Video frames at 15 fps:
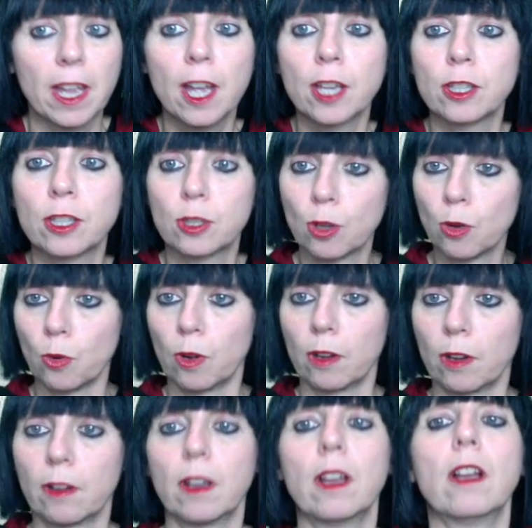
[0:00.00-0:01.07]
So,
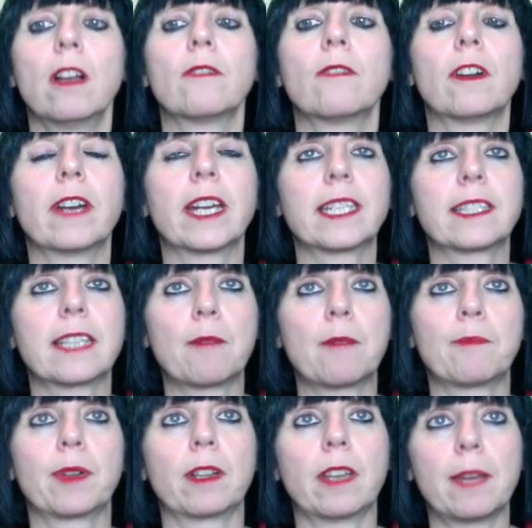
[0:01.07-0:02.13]
for
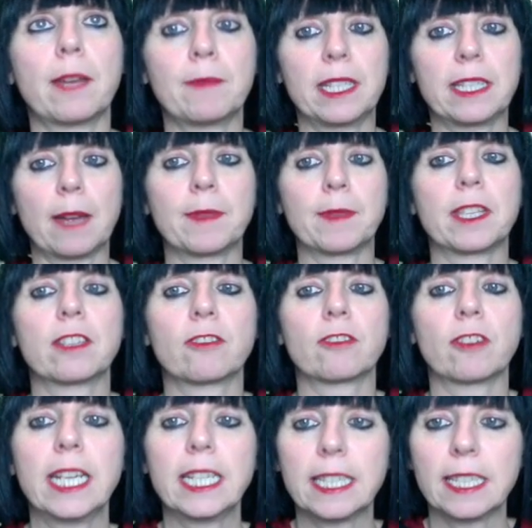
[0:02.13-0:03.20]
example, let me
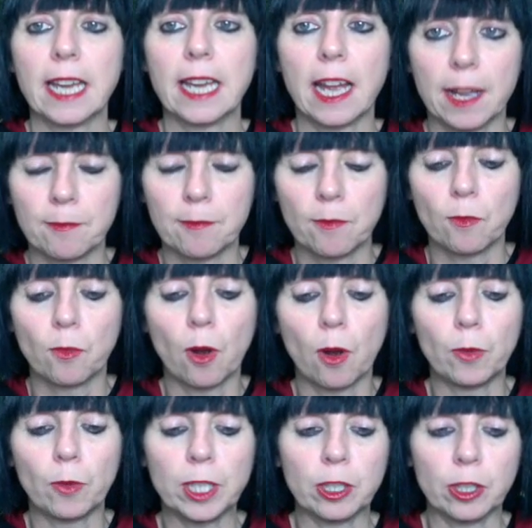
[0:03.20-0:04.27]
demonstrate what
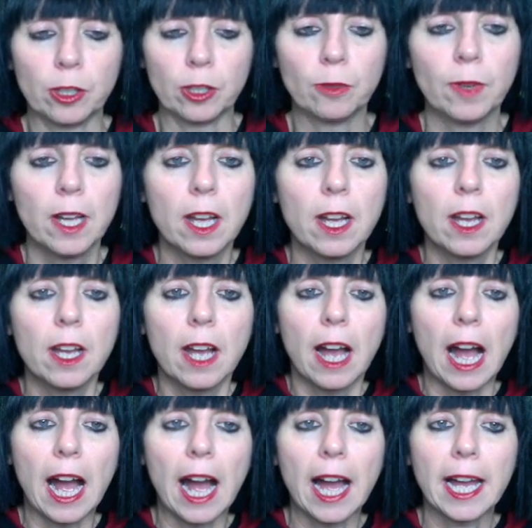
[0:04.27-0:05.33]
we do.
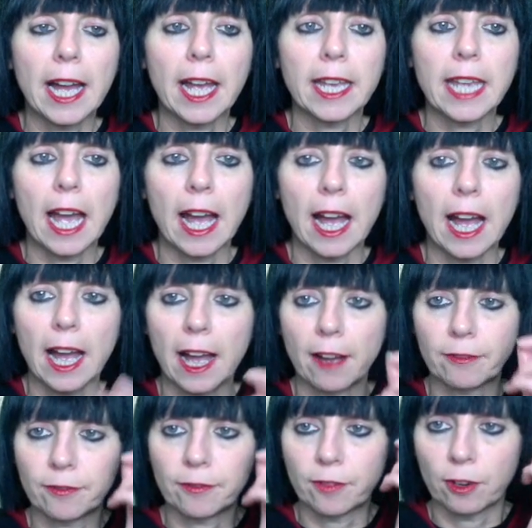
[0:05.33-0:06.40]
I have
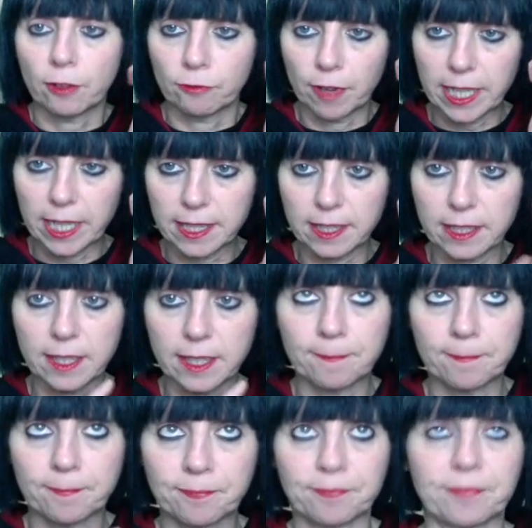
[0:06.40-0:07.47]
wrist
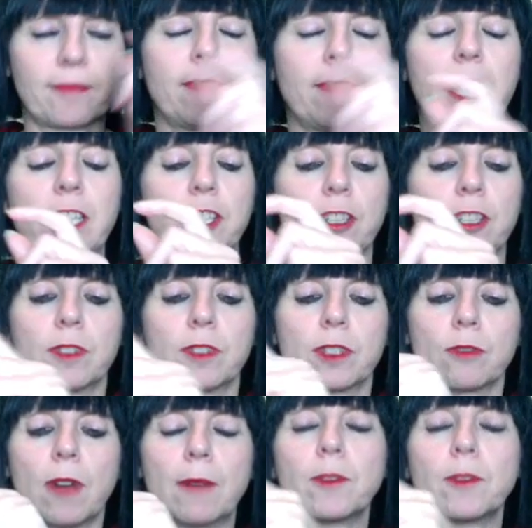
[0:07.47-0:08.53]
issues,
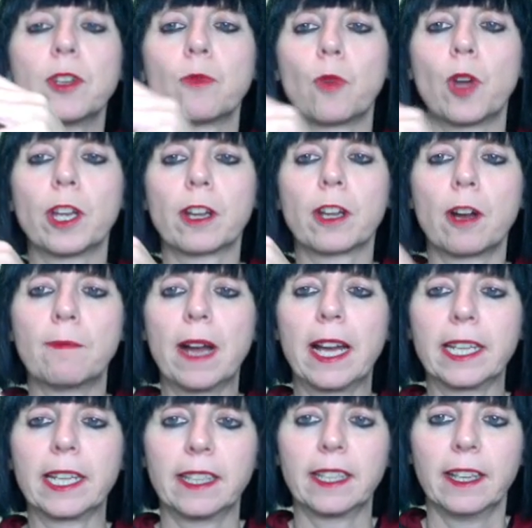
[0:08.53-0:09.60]
so I'm going to work on
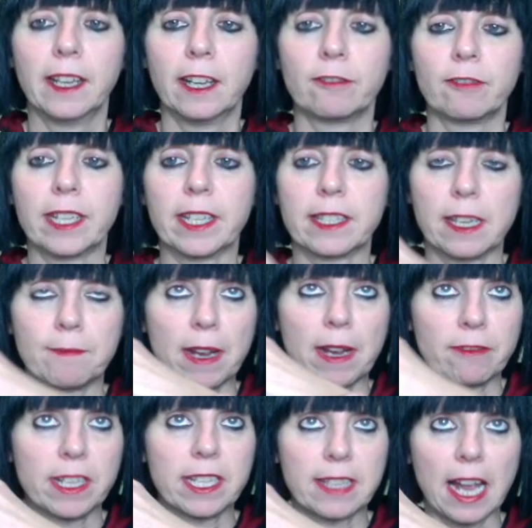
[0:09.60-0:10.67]
my wrist, and my
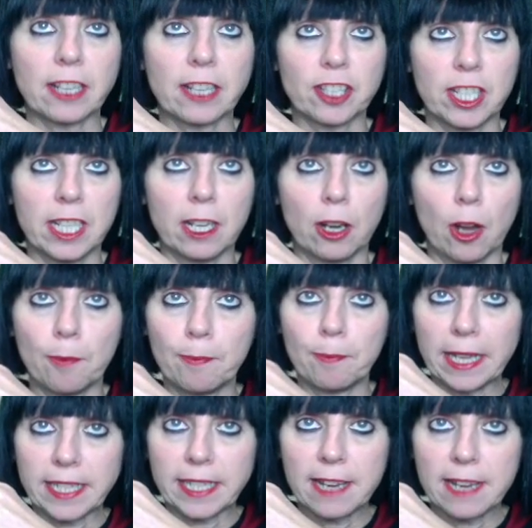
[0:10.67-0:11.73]
wrist actually a lot
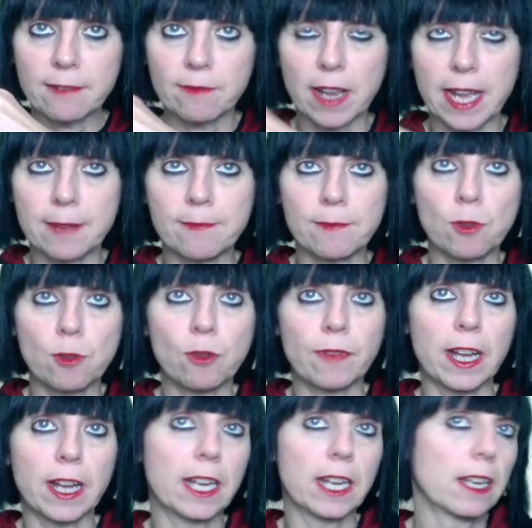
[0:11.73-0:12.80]
better.
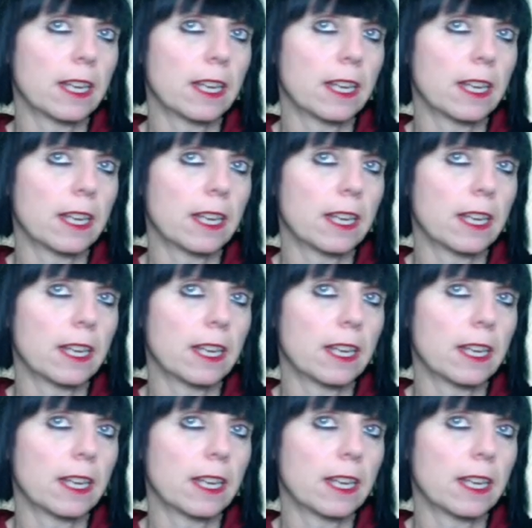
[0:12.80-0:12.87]
Over